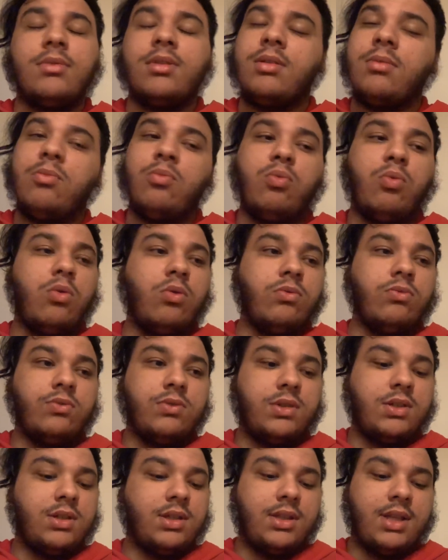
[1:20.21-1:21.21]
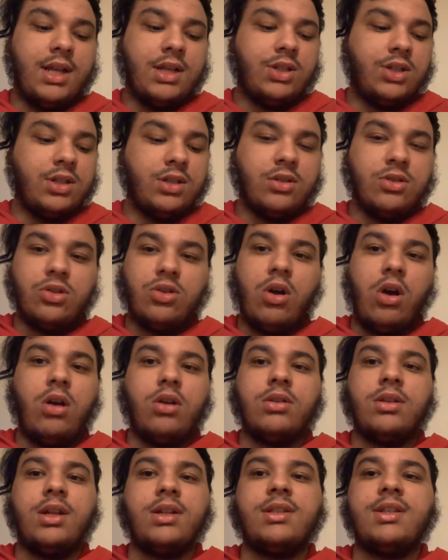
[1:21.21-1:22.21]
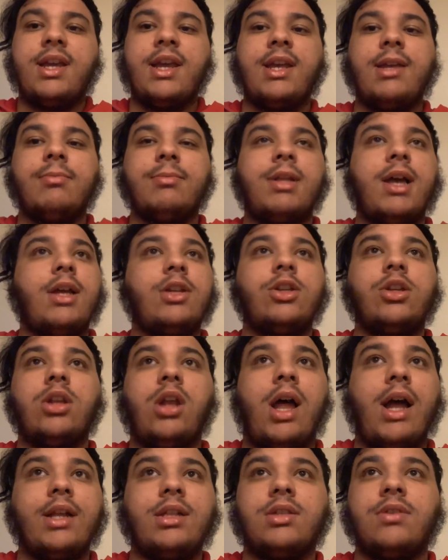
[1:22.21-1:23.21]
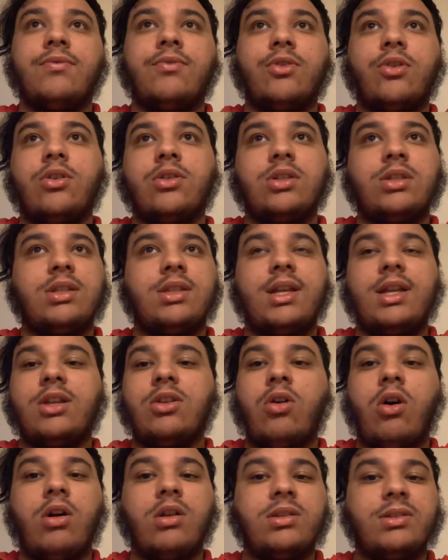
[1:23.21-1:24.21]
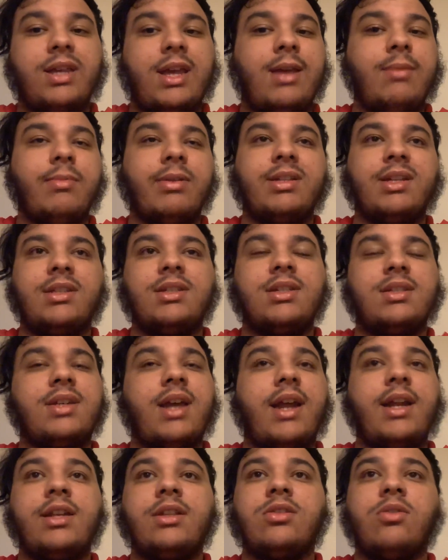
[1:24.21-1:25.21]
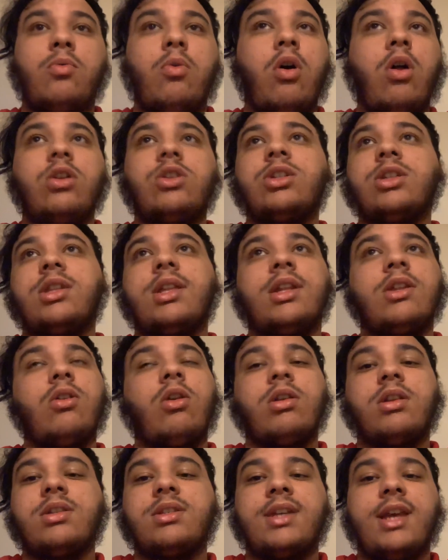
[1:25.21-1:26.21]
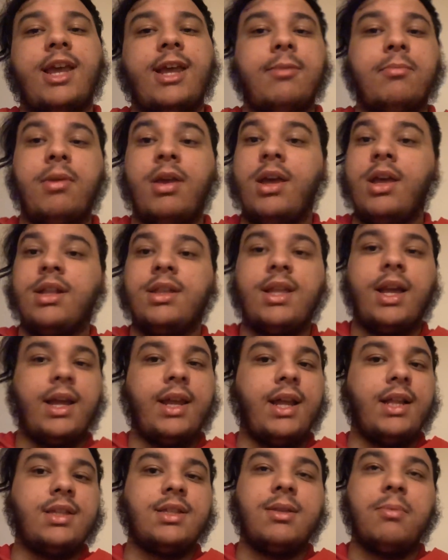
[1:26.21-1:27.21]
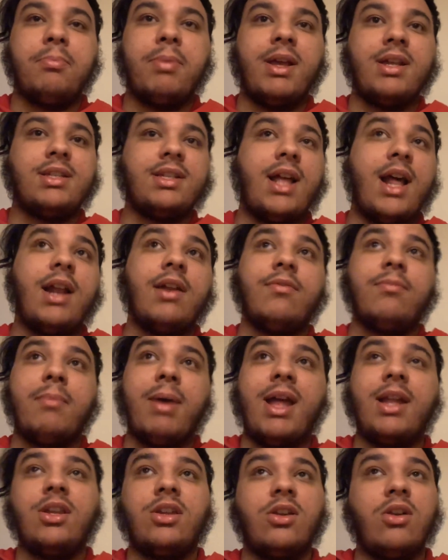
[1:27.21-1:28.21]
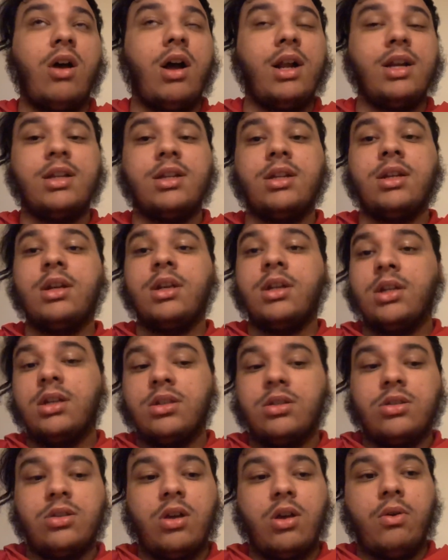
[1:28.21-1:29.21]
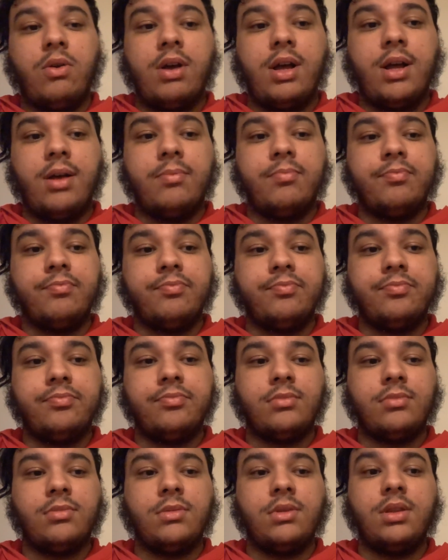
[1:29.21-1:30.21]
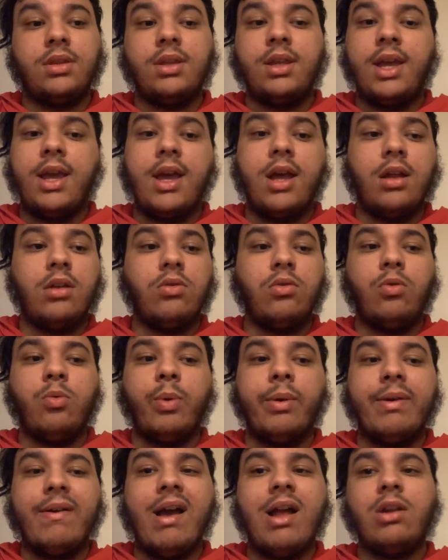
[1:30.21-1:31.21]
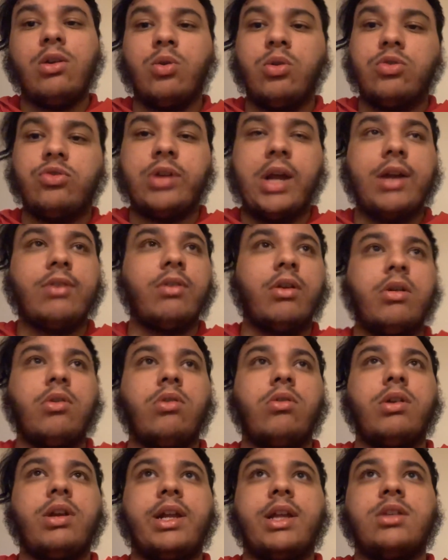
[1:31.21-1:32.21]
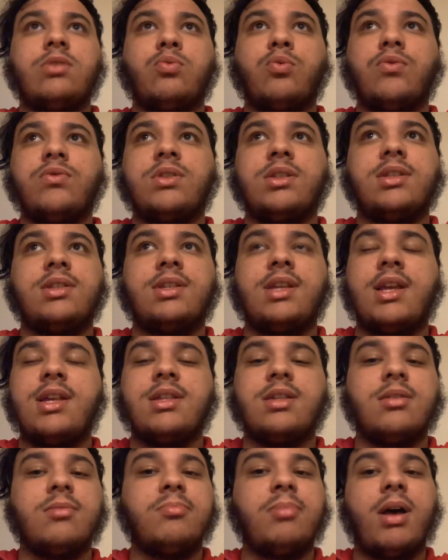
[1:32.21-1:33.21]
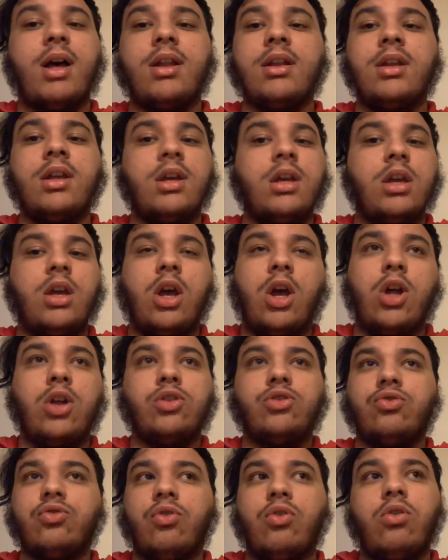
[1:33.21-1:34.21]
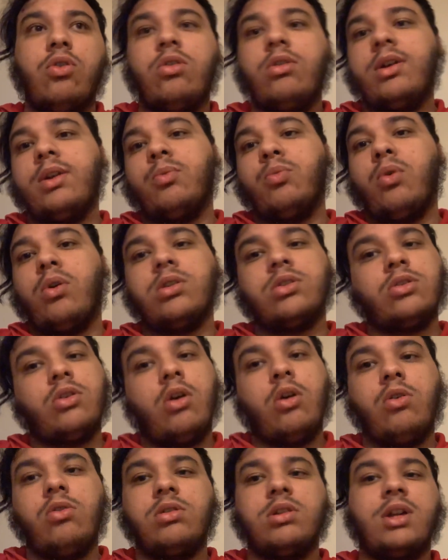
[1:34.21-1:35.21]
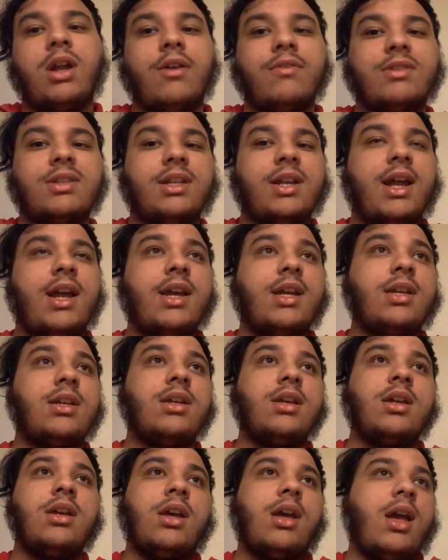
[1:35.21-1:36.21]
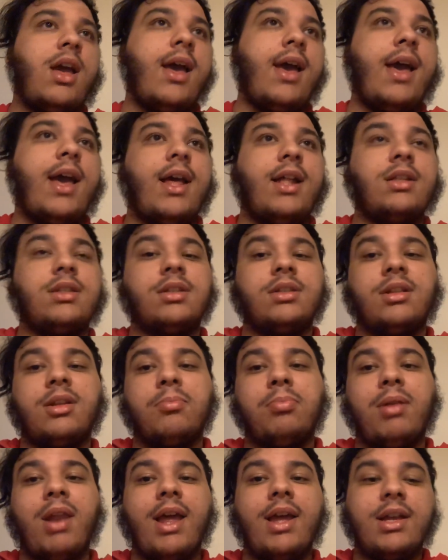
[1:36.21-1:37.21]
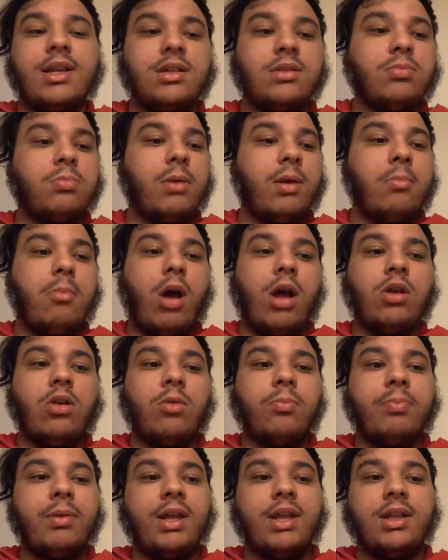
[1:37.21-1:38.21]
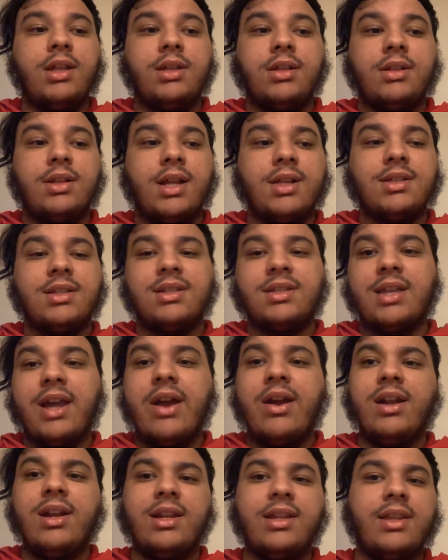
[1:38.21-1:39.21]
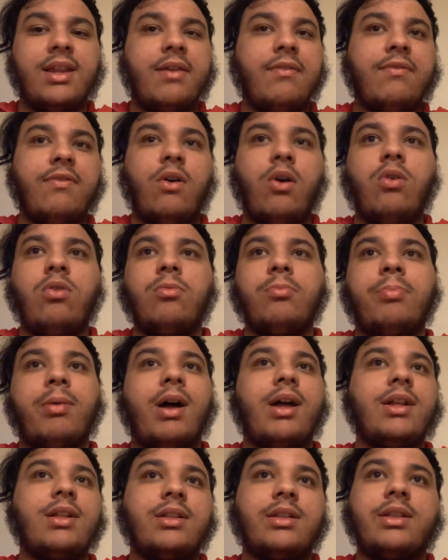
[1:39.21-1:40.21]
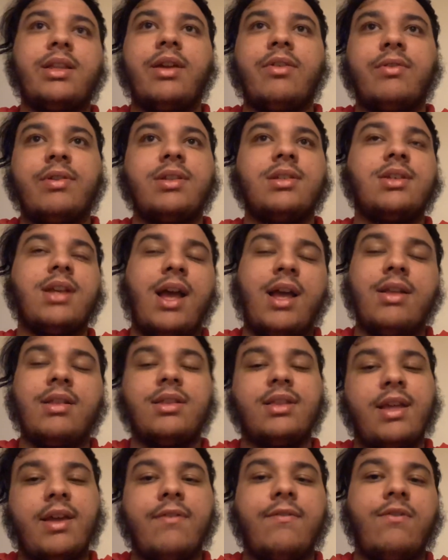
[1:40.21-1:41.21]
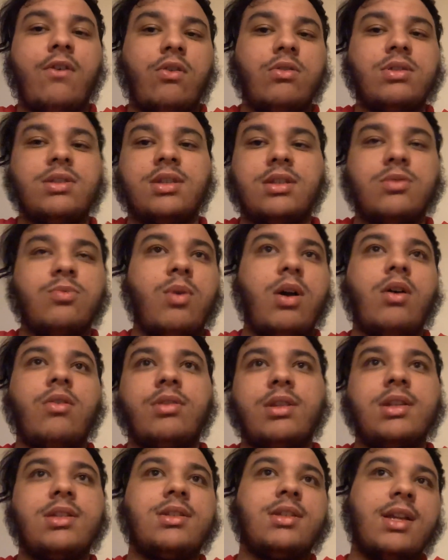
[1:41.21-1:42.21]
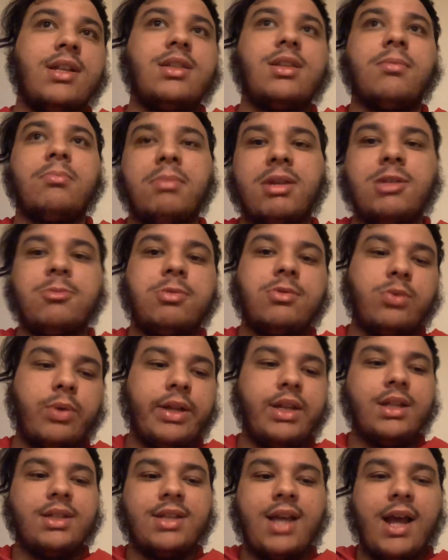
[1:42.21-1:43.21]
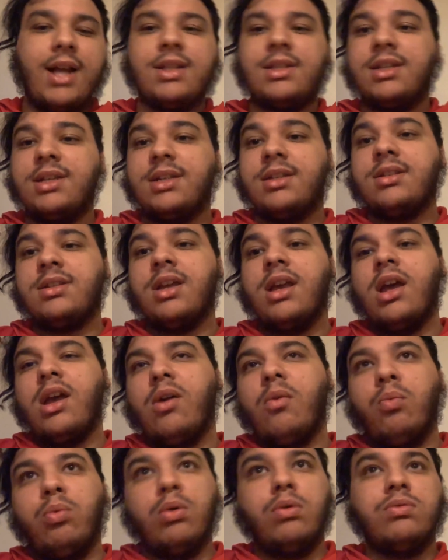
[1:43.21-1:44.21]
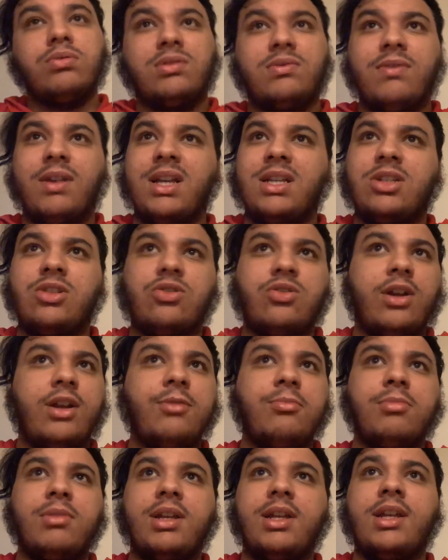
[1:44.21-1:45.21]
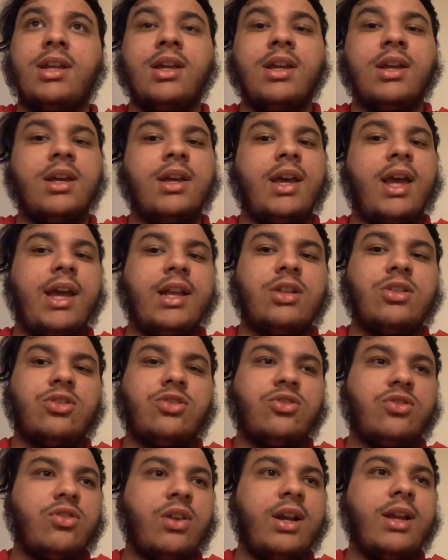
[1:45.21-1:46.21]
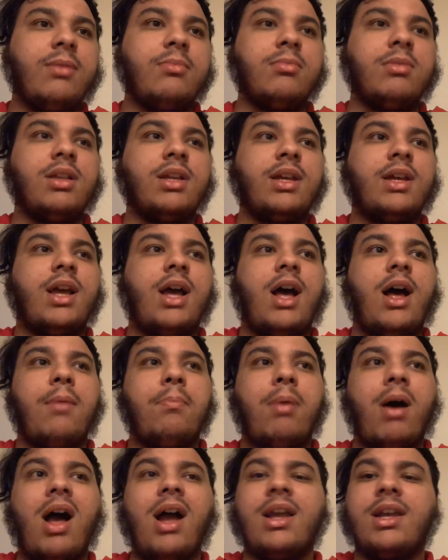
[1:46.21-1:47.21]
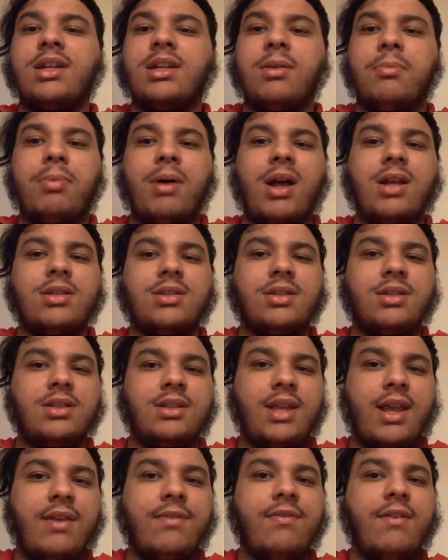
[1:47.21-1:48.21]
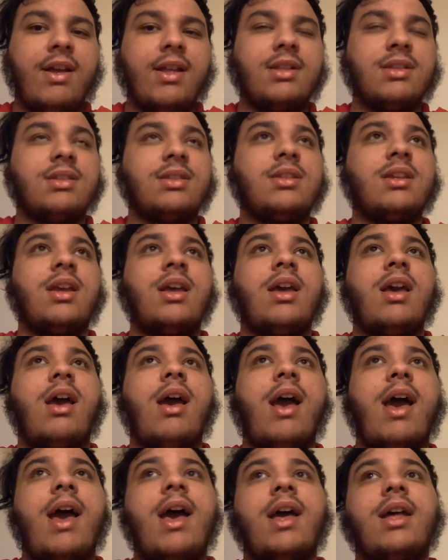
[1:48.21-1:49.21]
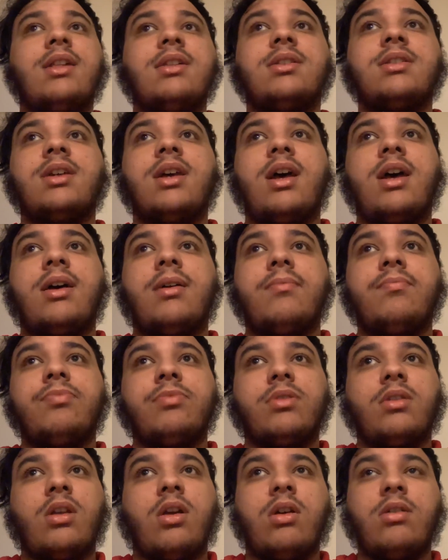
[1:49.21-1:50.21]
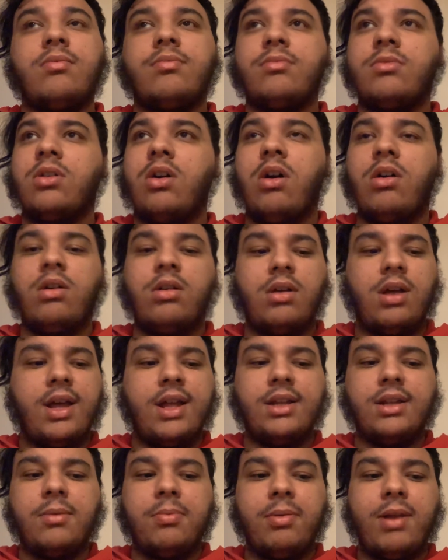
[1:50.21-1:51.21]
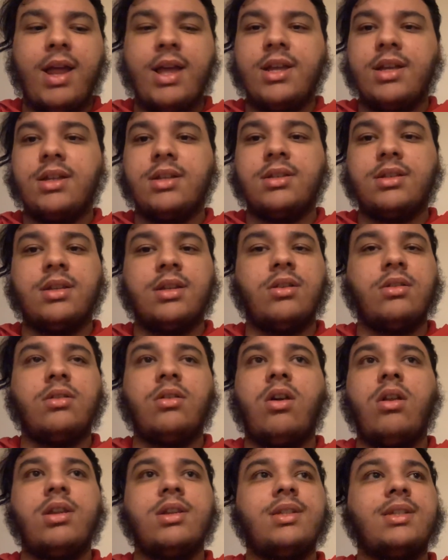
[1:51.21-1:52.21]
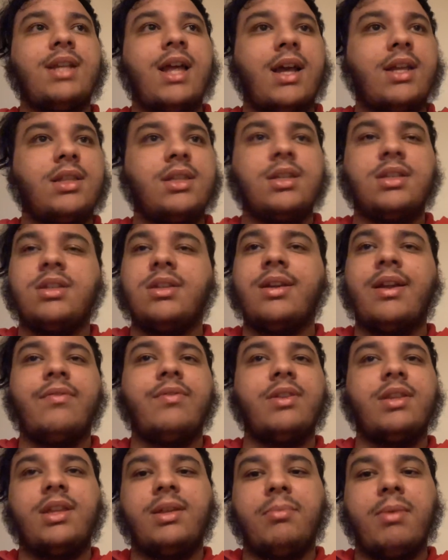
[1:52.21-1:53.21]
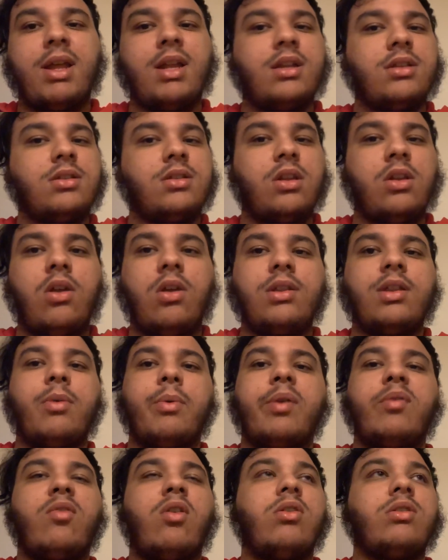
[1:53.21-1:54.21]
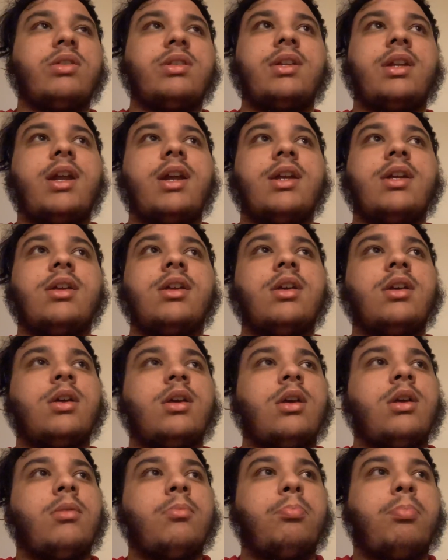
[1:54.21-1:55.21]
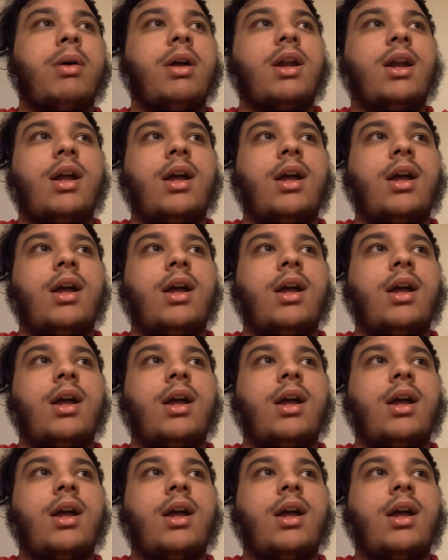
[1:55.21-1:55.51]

Wolves, they're just not a team that you like to verse. They're not a team that's entertaining to watch, and they're not a team that gets the best out of Man United. So, look, we've had a good track record against Wolves this season, but a draw, it was not good enough today. And the players, it might not be necessarily their fault, but there is their faults as well. It's a mix between the tactics. Wolves extremely parking the bus defense, and the players and all his tactics and everything, man. There's a lot that went wrong today. But